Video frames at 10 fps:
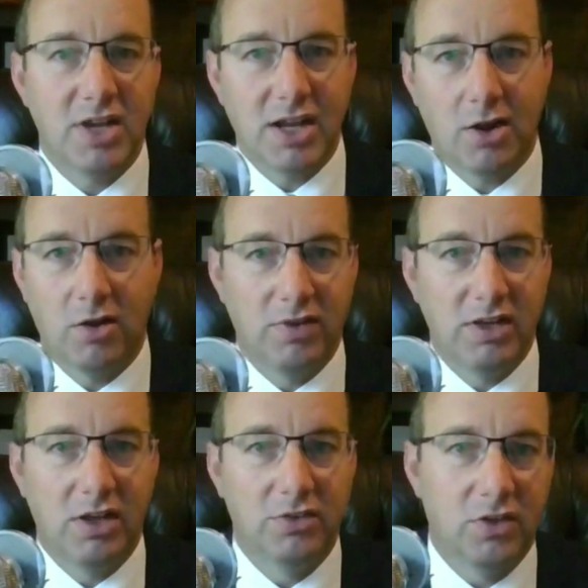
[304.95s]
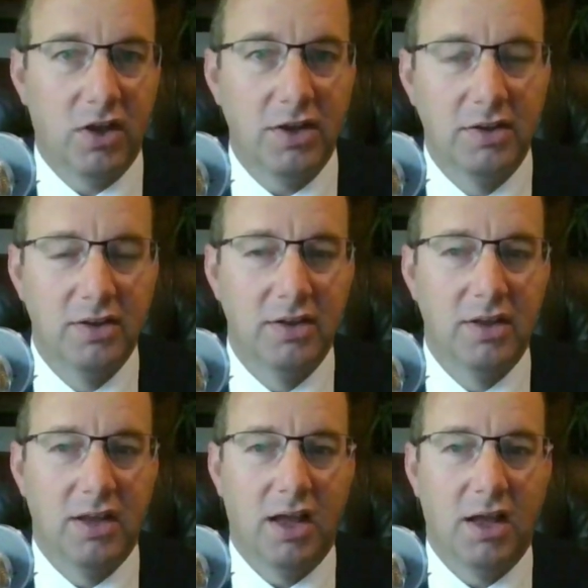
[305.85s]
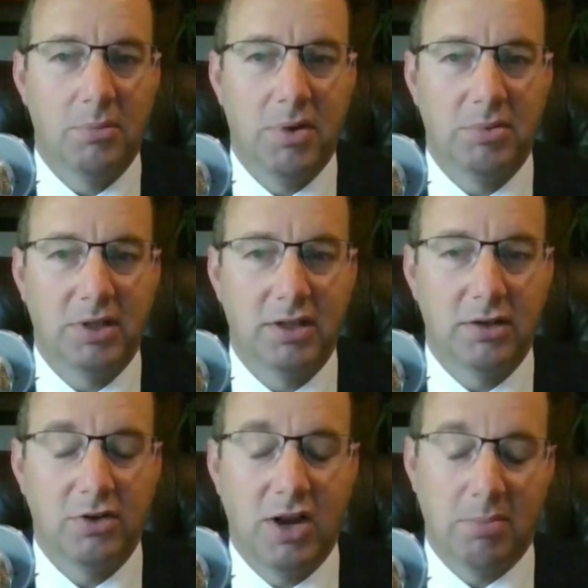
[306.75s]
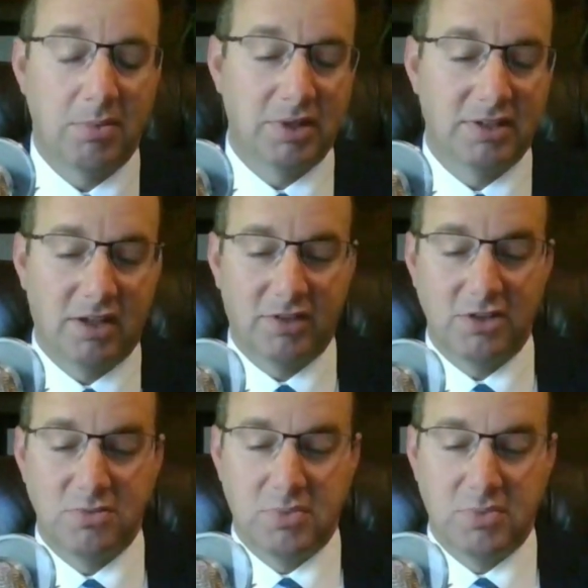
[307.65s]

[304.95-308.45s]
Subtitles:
Check out our videos on not public intoxication,